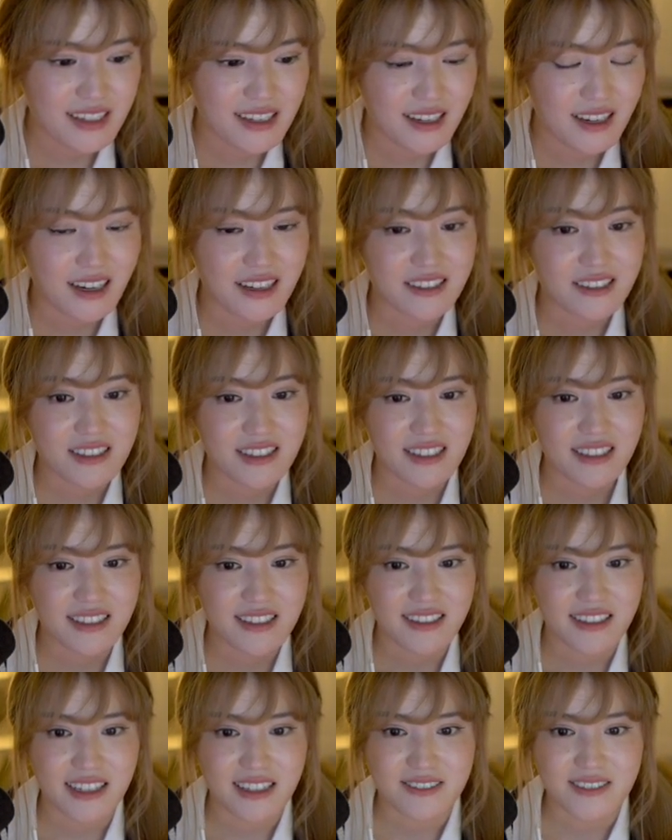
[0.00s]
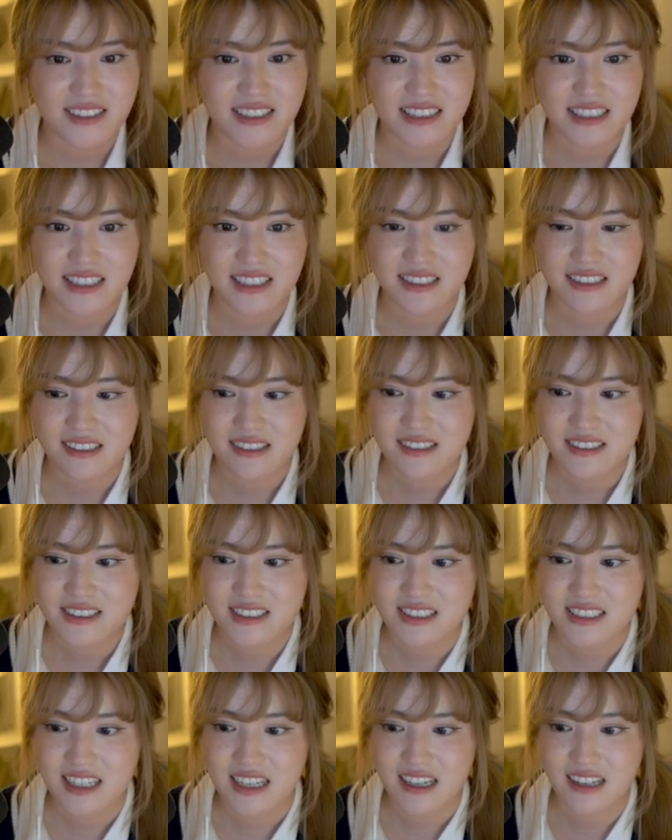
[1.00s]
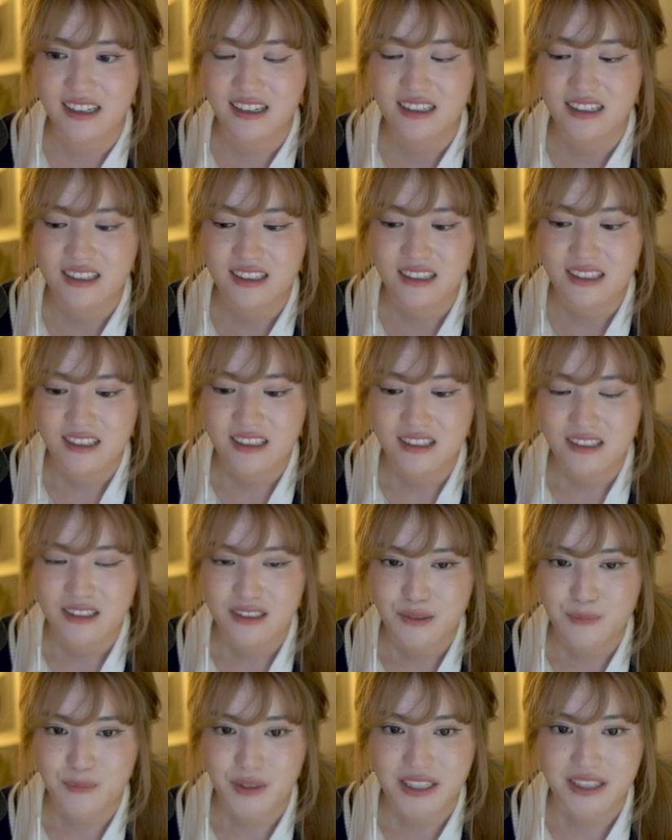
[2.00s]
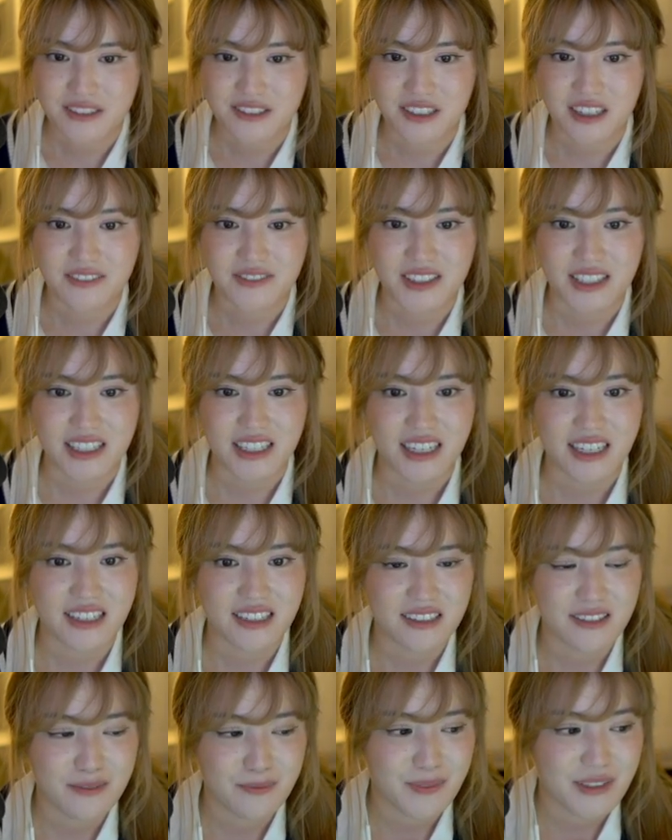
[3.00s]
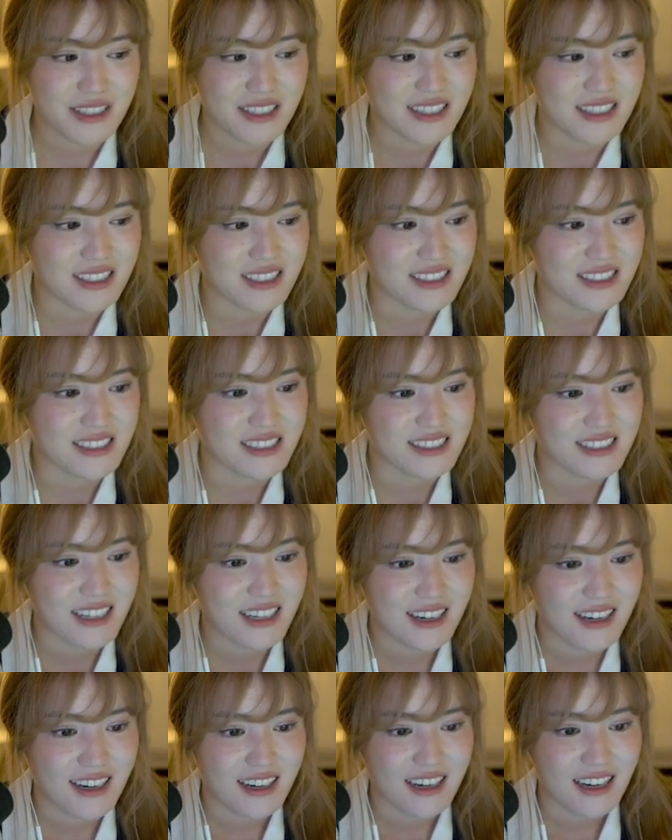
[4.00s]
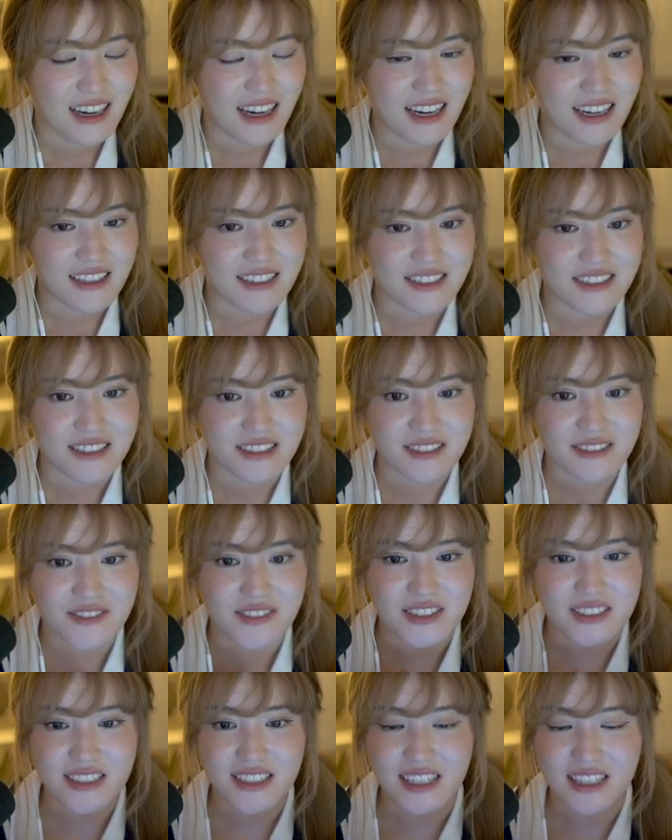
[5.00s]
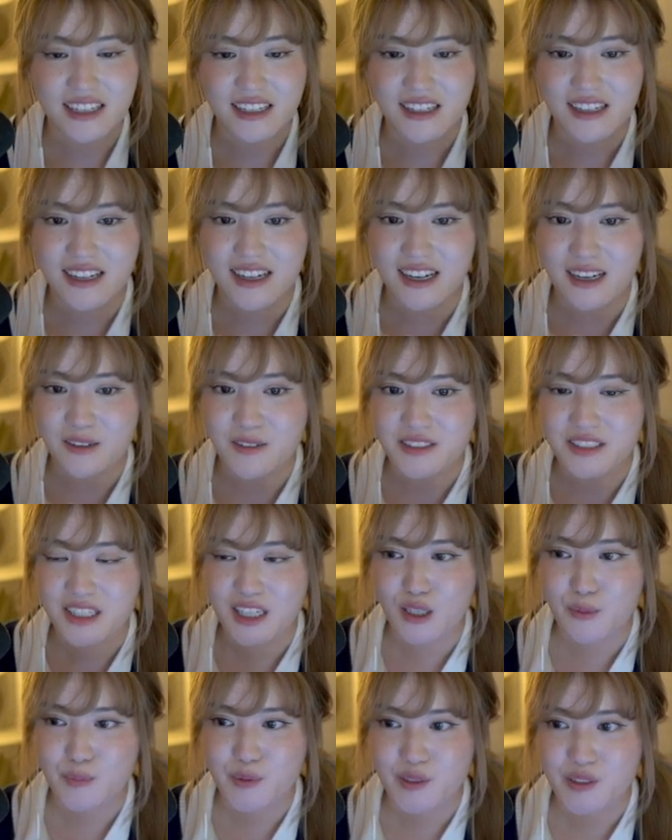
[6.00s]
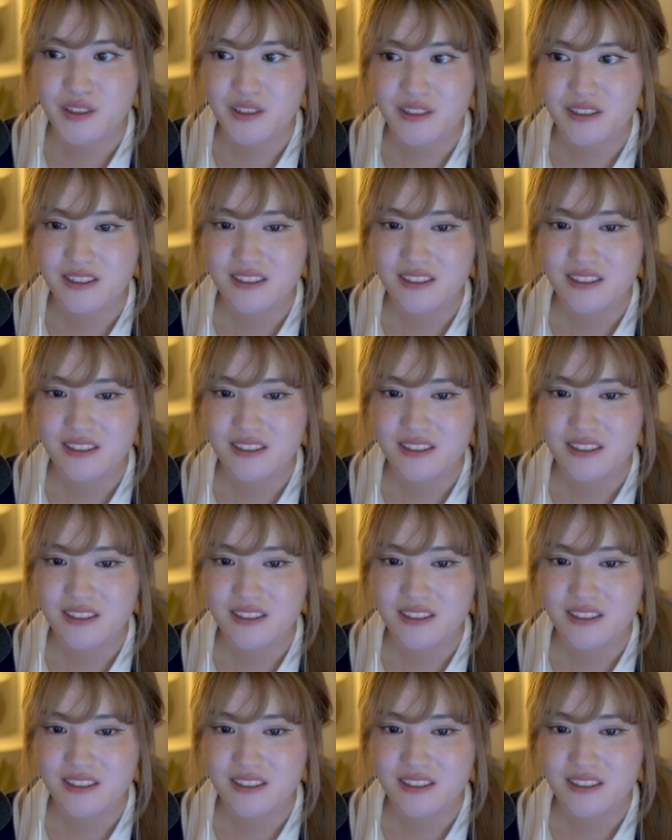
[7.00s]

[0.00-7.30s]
I don't think I'll ever need to take months off again because I just feel like I was able